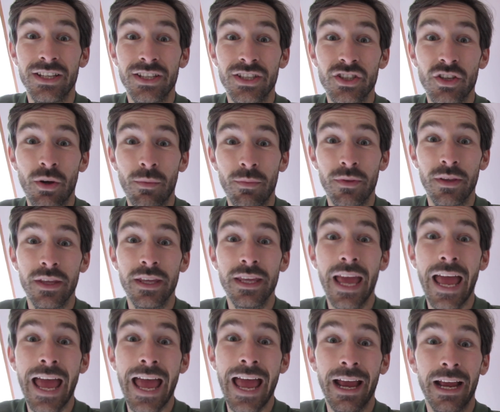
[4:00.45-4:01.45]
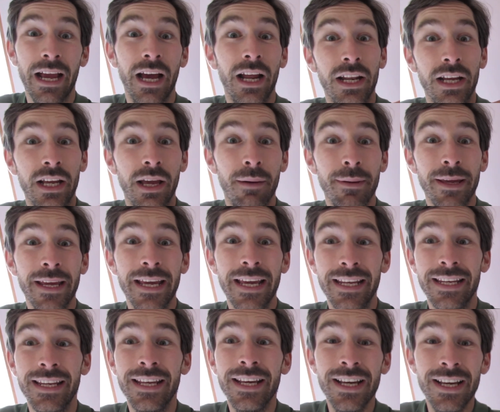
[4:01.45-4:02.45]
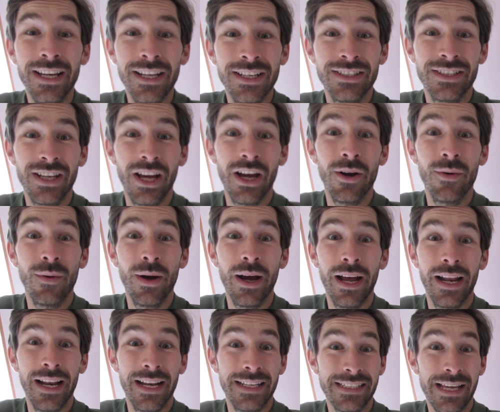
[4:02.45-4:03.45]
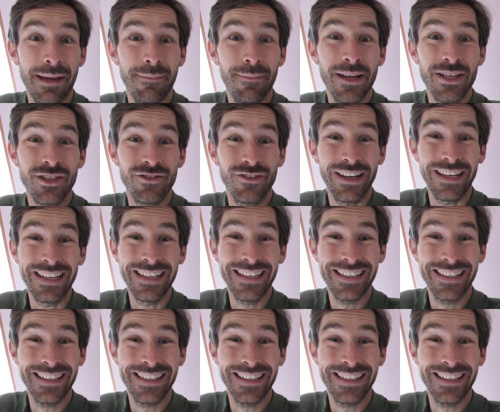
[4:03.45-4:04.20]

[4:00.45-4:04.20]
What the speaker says: stop the air kind of coming in. So let's get measuring.